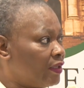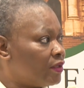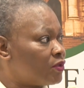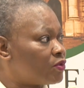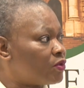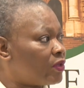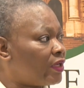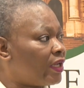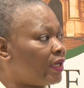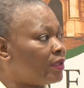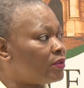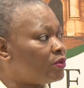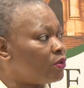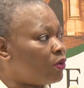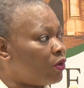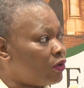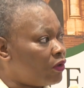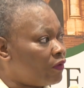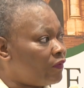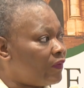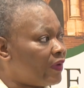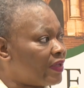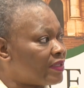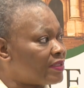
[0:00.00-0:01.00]
so that
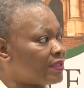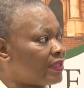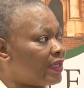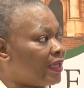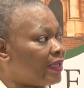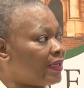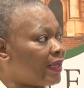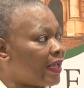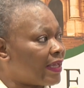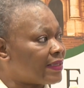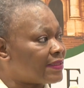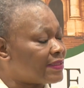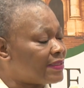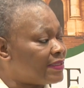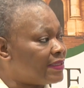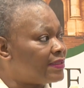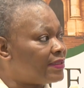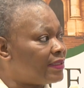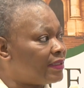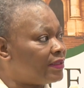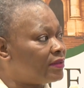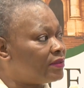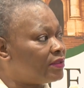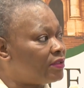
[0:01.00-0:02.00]
all of us can
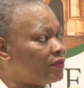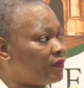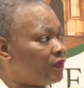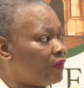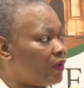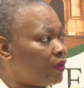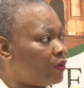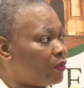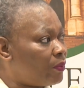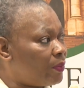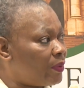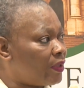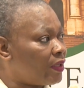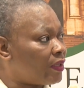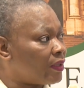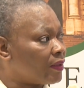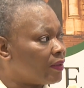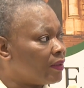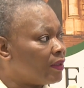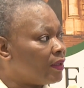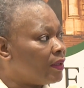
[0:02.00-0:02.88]
assist in developing